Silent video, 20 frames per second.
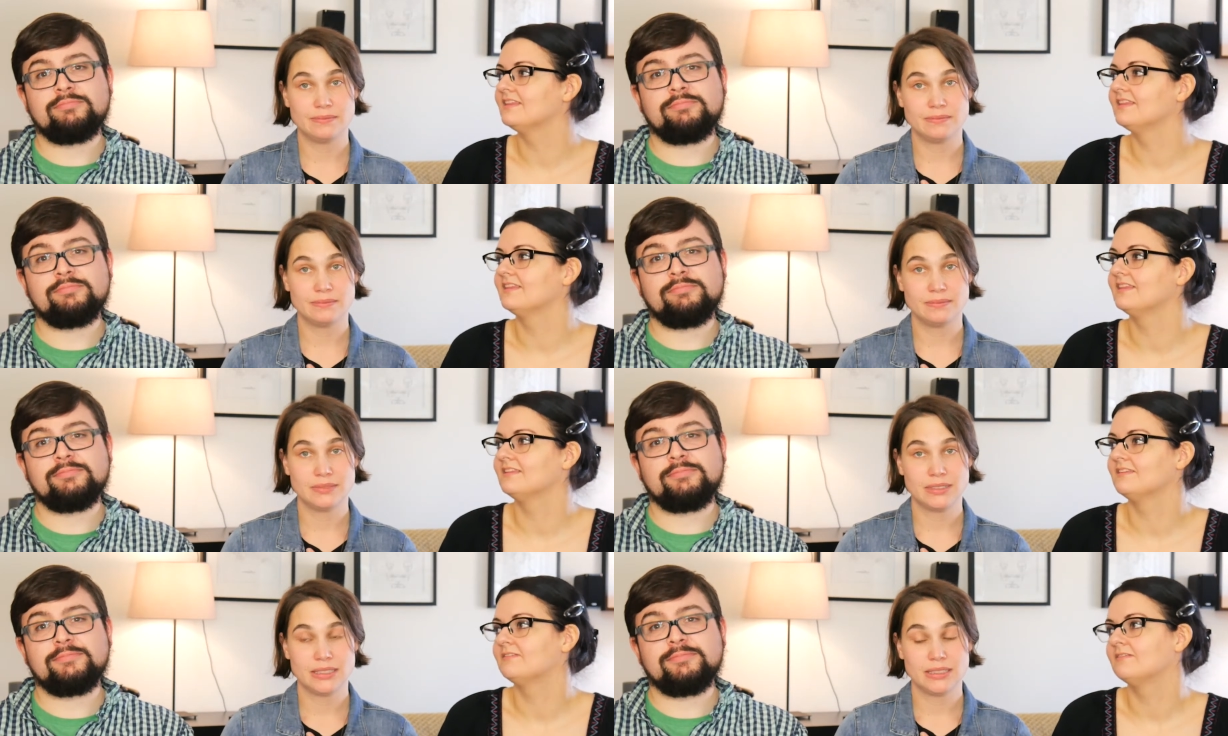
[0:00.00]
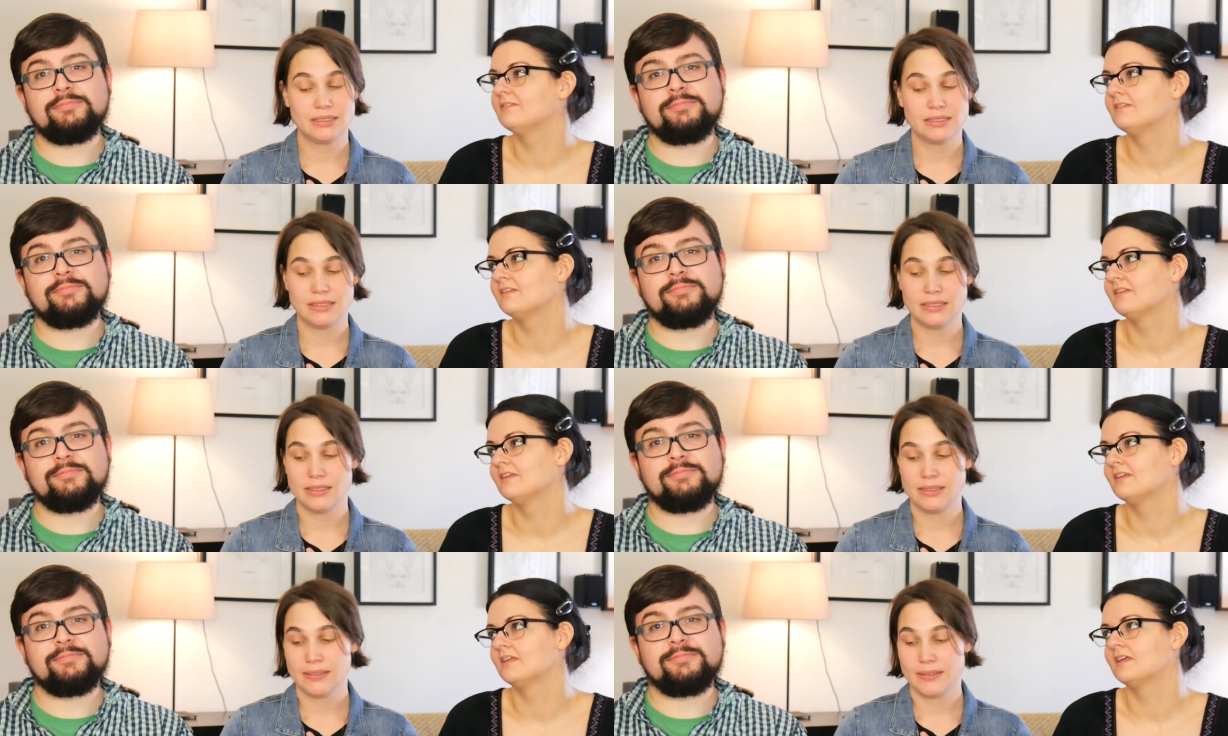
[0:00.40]

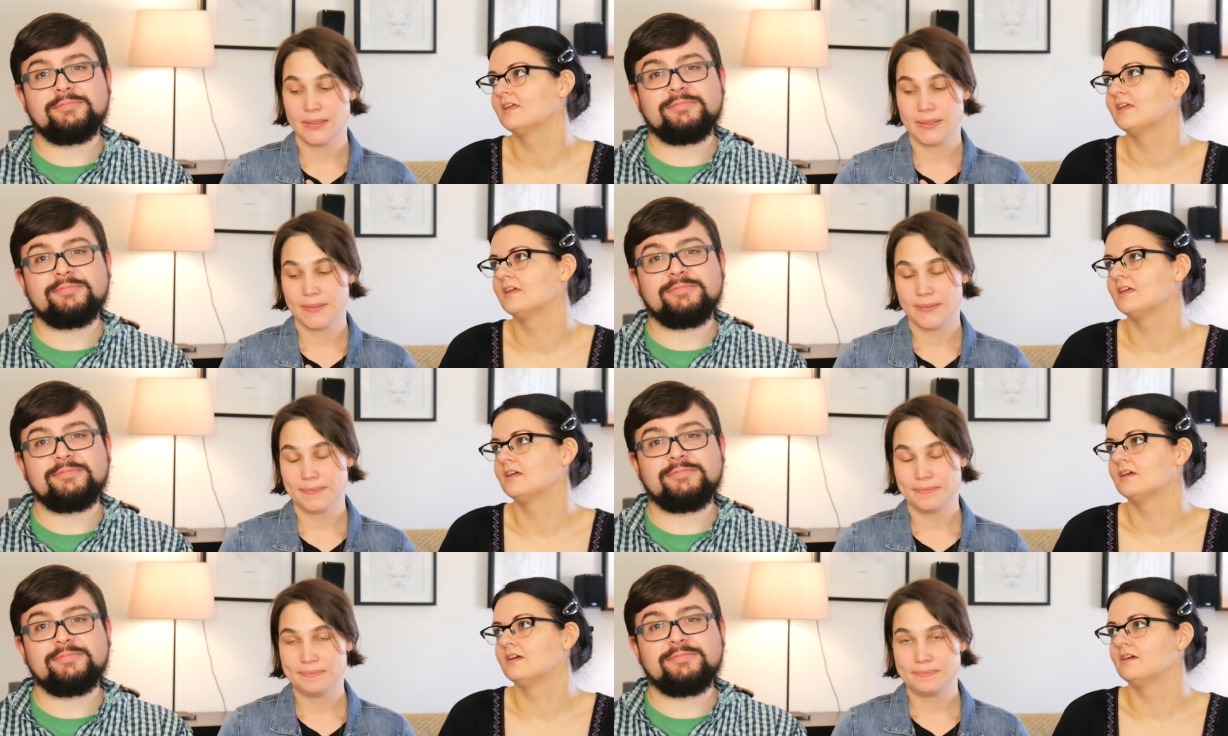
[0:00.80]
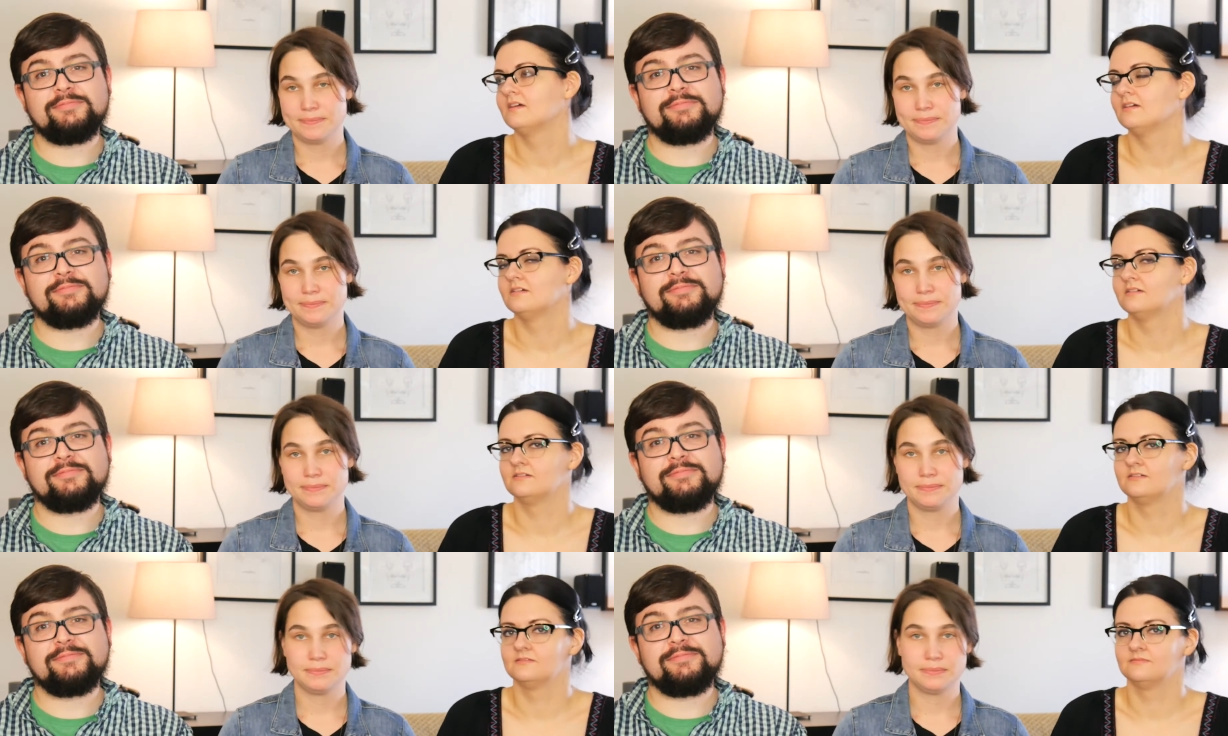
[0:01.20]

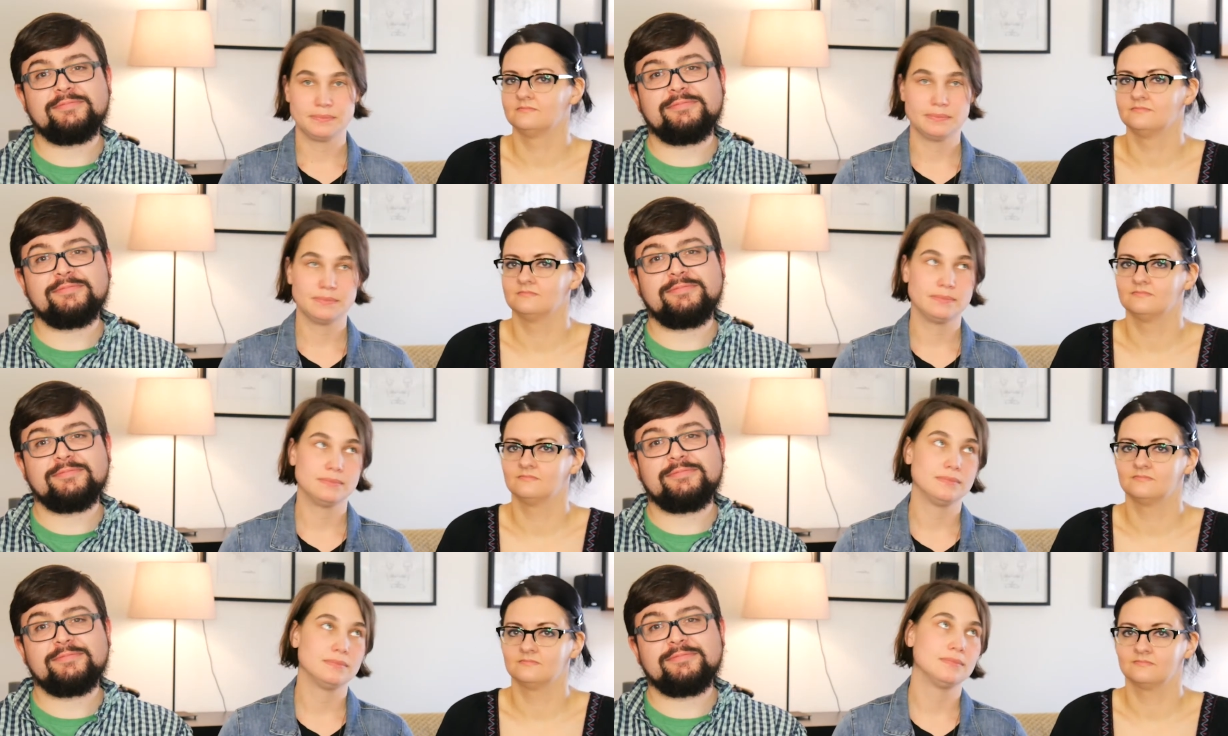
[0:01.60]
No one is speaking in this clip.